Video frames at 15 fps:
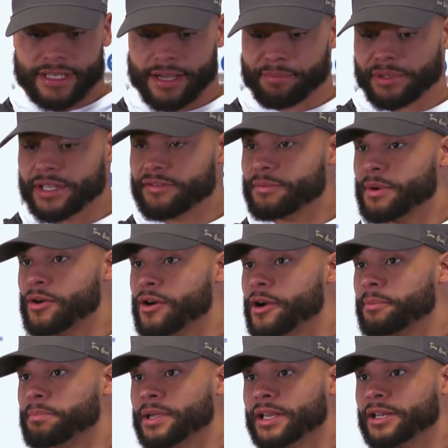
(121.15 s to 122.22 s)
I believe in my
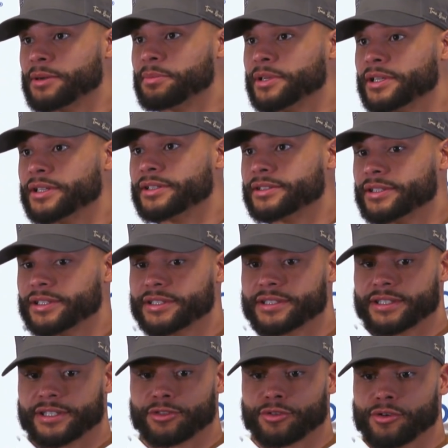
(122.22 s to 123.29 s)
arm, being able
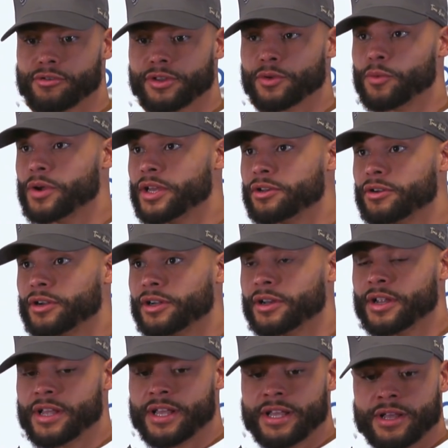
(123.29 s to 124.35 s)
to throw in the wind or
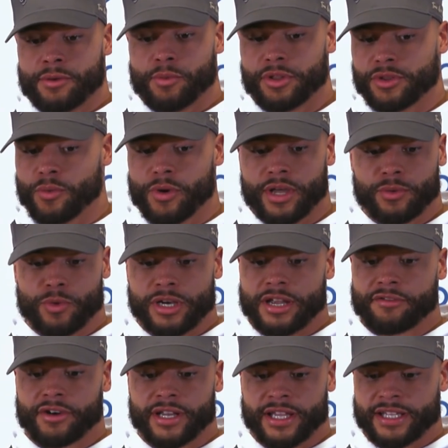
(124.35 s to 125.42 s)
with the wind,
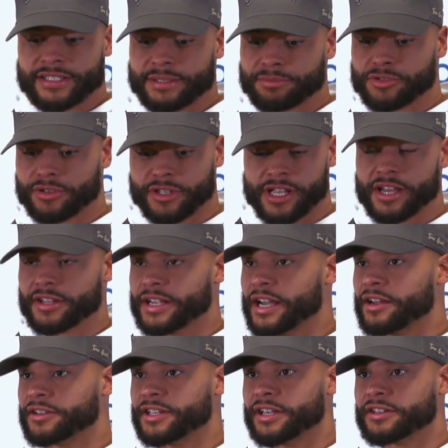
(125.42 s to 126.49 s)
whatever it is. I'm sure the other
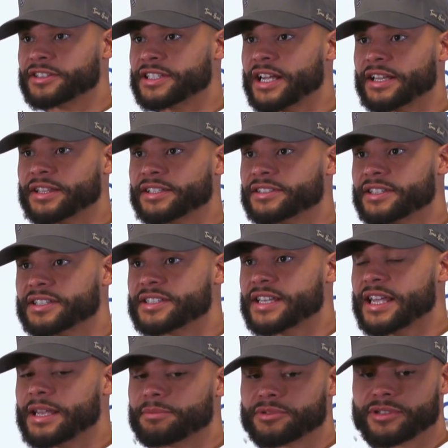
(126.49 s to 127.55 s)
guy on the other side thinks the
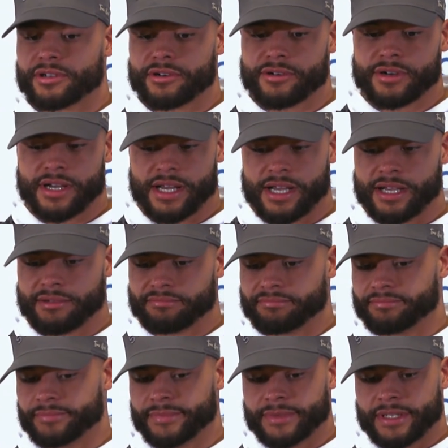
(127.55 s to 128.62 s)
same.
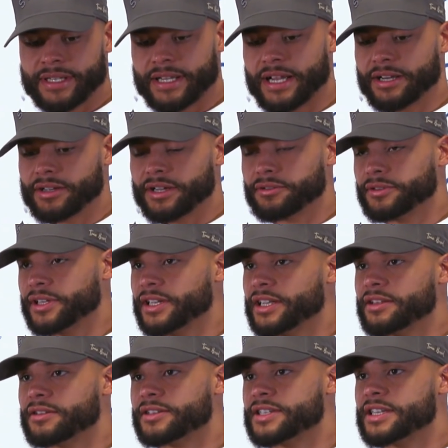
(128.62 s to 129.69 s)
So I don't think
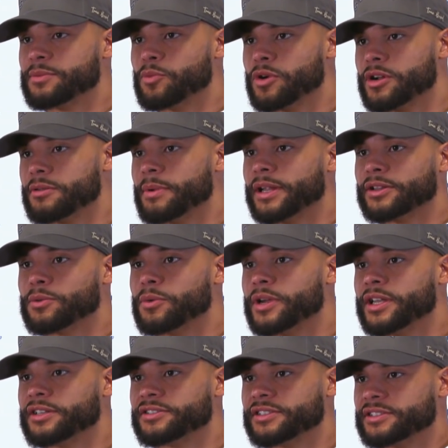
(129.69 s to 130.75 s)
either team worried about the
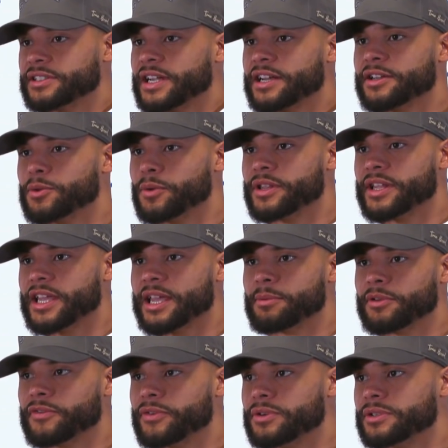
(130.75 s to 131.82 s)
wind. It's just kind of the way the
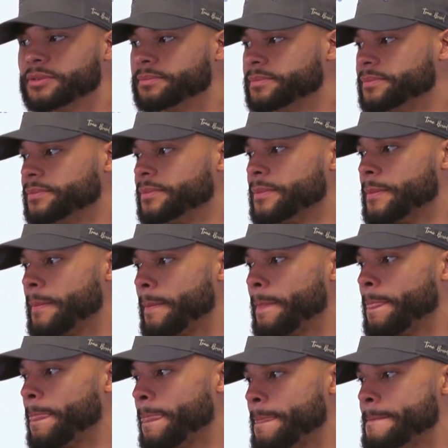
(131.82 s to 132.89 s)
game unfolded. The interception in
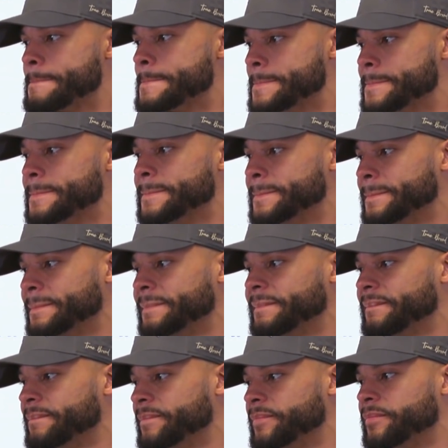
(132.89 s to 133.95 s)
the end zone, did you not get
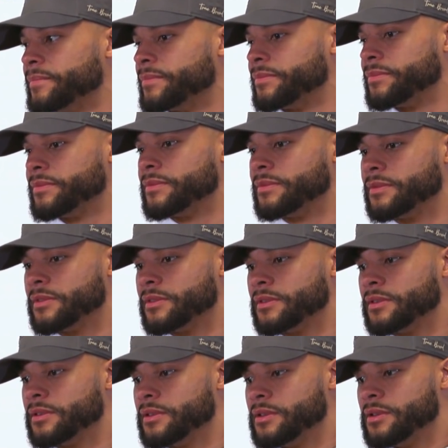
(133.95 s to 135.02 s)
enough air on it? Do you want to get
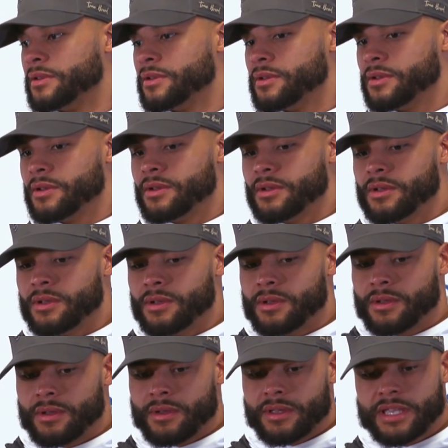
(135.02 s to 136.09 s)
it deeper? What
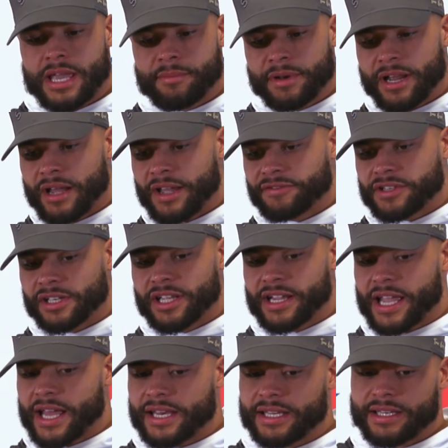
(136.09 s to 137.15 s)
happened there? Yeah, I mean, I'll have to
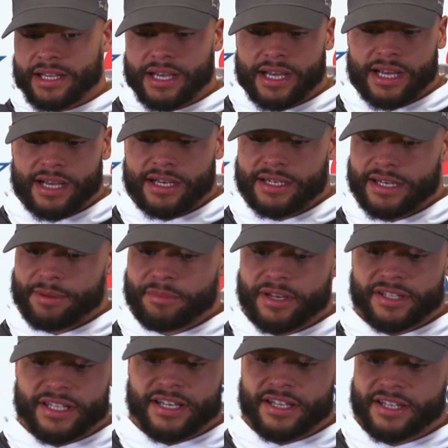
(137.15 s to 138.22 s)
look at it. I mean,
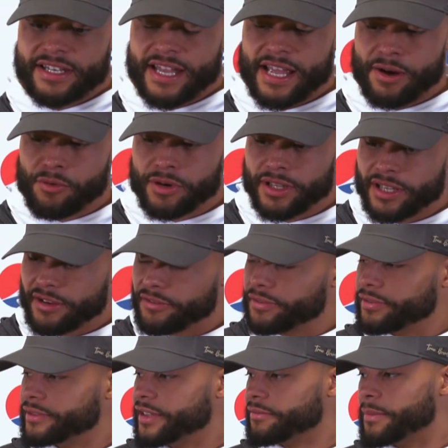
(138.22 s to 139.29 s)
at the end of the day, I want to
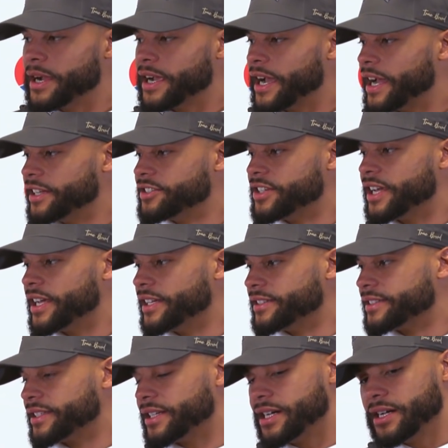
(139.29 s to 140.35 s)
give my guy a
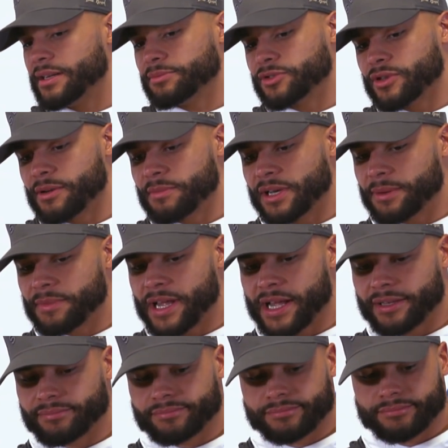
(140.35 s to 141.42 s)
chance. So, I mean, I'm
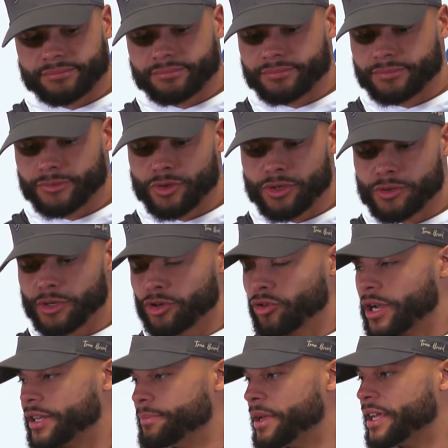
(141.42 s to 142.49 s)
not going to
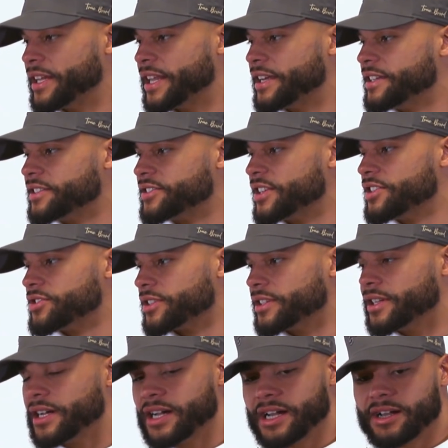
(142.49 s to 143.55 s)
regret making that
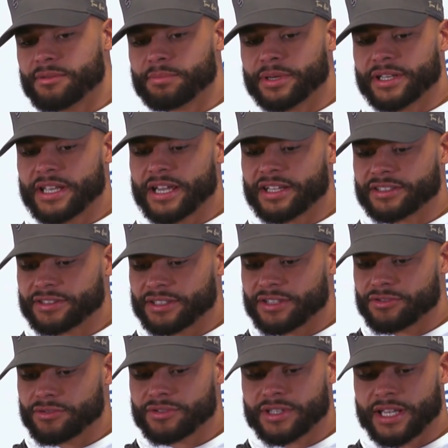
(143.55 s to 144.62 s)
decision. But, yeah,
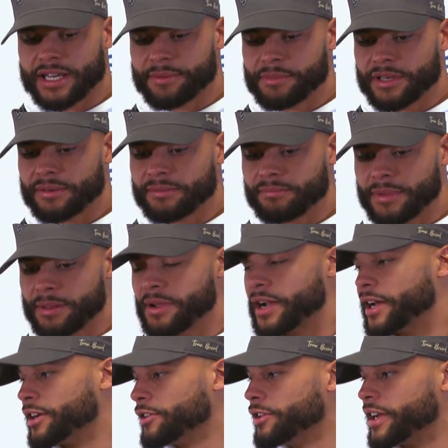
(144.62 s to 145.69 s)
as you said, I mean, maybe
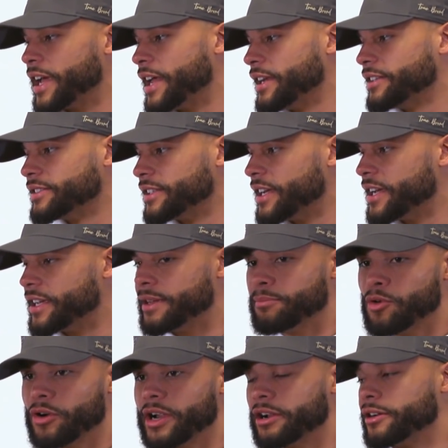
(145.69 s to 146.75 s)
I got to look at it and say get
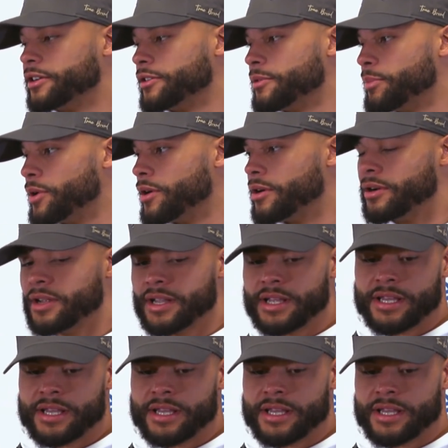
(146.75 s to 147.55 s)
more air under the ball.